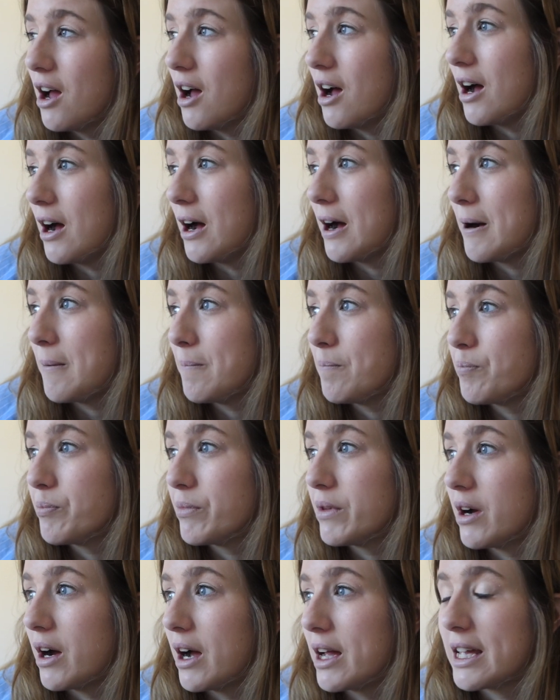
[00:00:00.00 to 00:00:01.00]

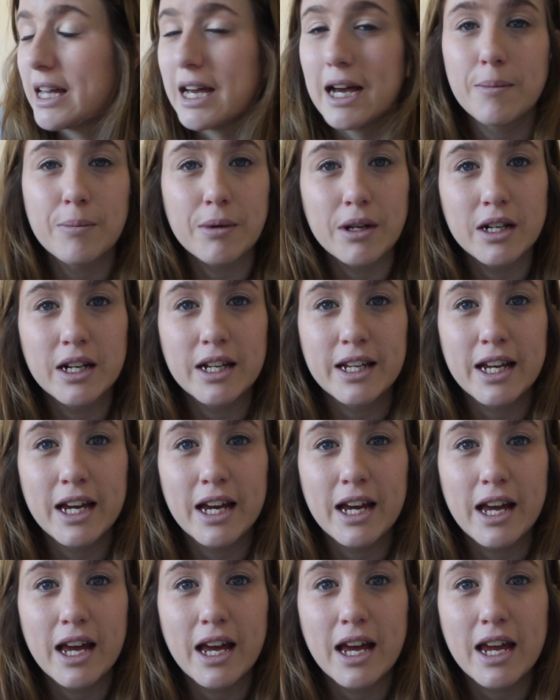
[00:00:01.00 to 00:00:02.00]
I am going to
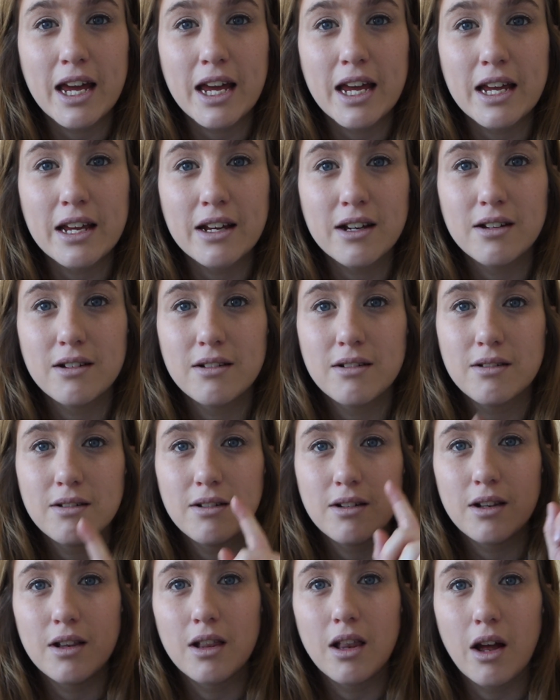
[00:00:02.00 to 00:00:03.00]
get a
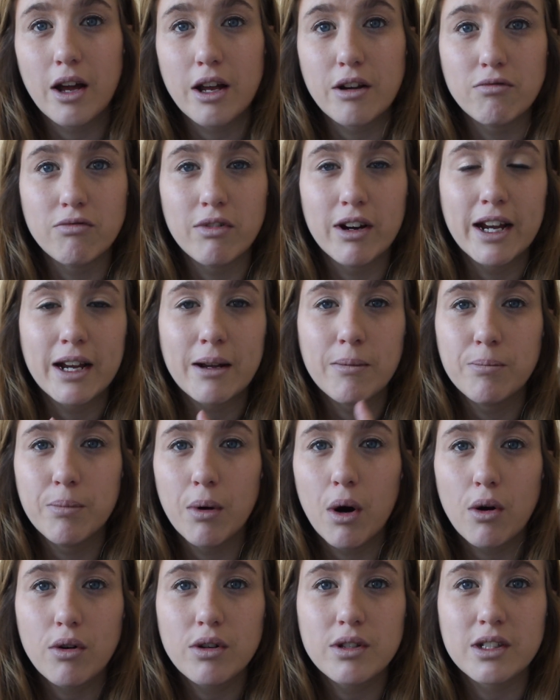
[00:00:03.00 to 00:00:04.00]
light ring
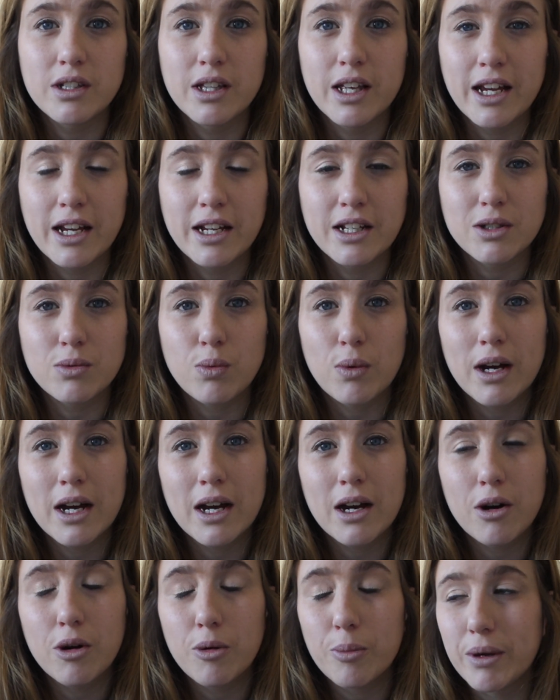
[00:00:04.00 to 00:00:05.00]
box thing as
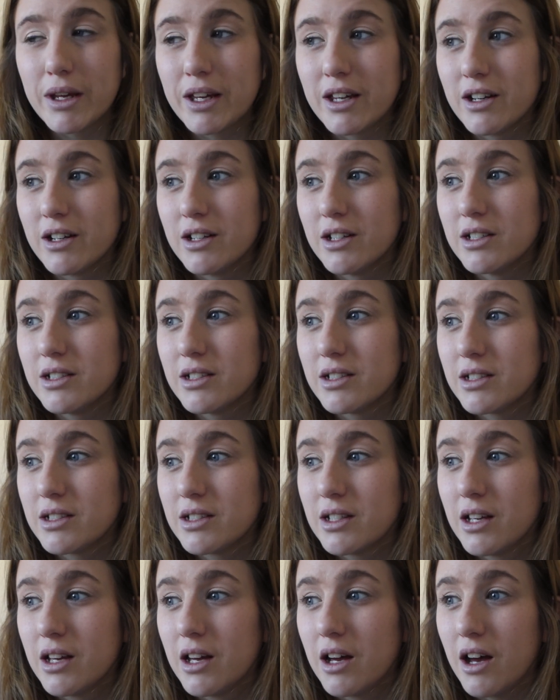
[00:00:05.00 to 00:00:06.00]
well,
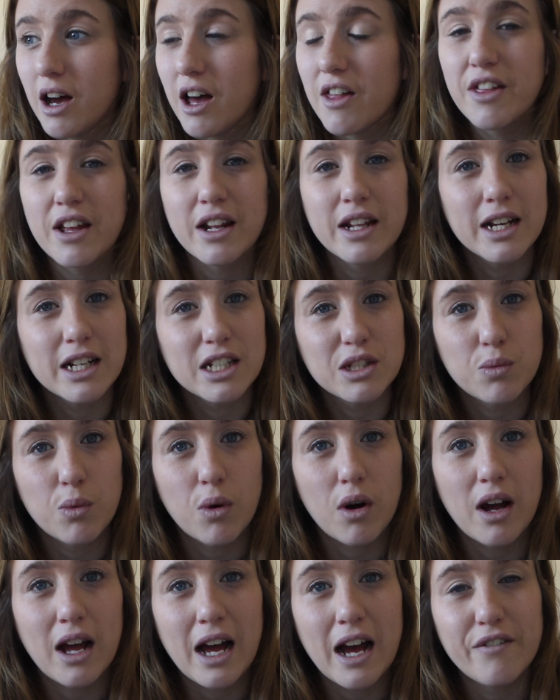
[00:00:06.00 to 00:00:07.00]
because I think that's
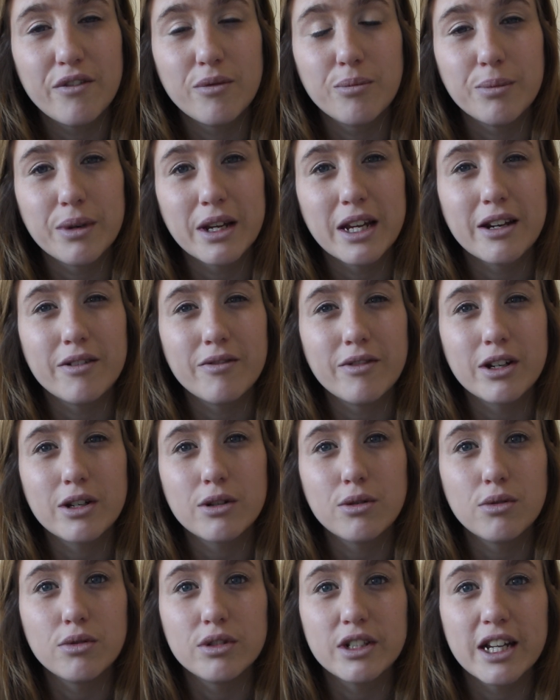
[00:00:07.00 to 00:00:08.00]
why I haven't been
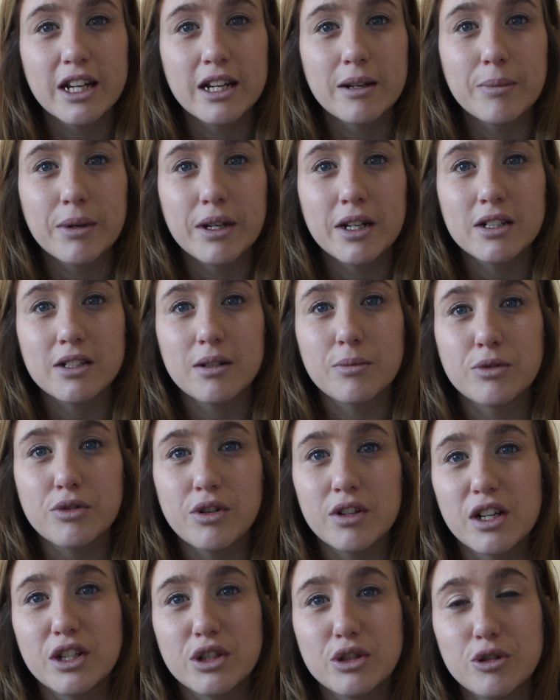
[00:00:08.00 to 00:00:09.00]
recording, because I'm
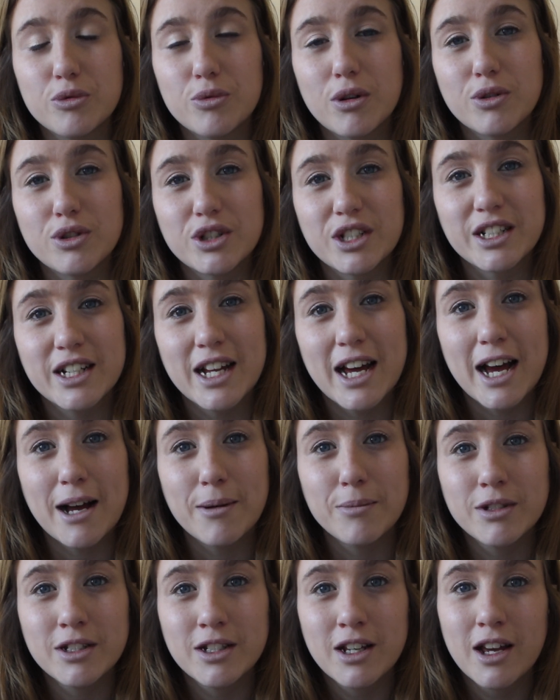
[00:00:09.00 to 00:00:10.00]
trying to do it while she
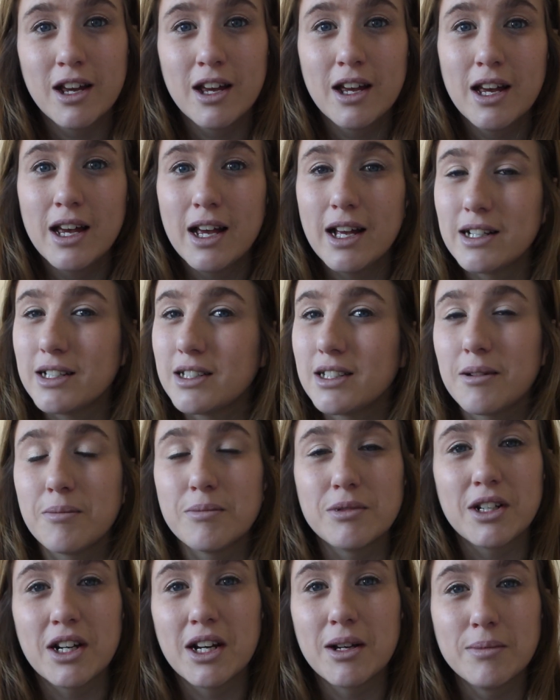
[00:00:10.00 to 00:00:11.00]
naps and
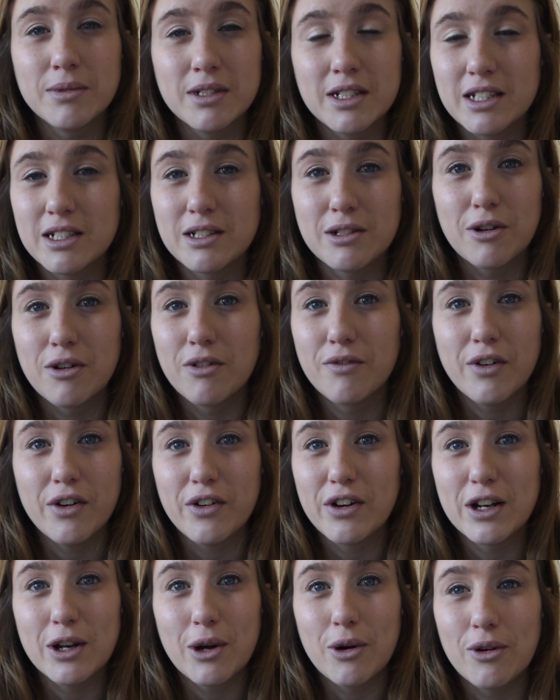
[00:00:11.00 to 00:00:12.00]
sometimes it's not
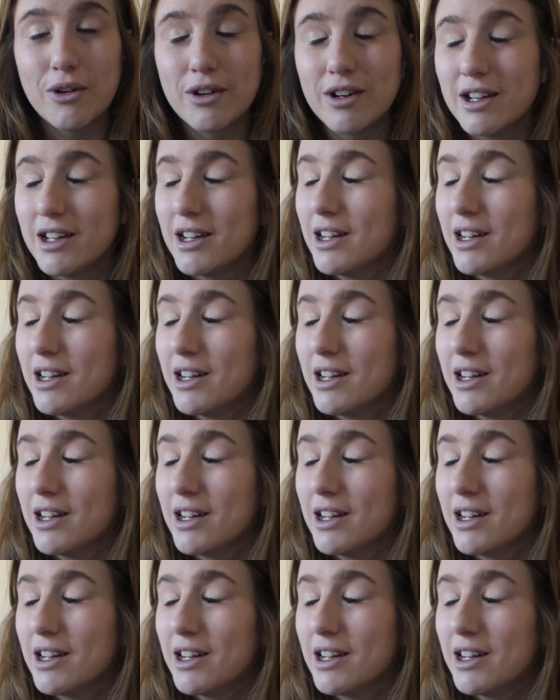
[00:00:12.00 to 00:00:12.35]
very long.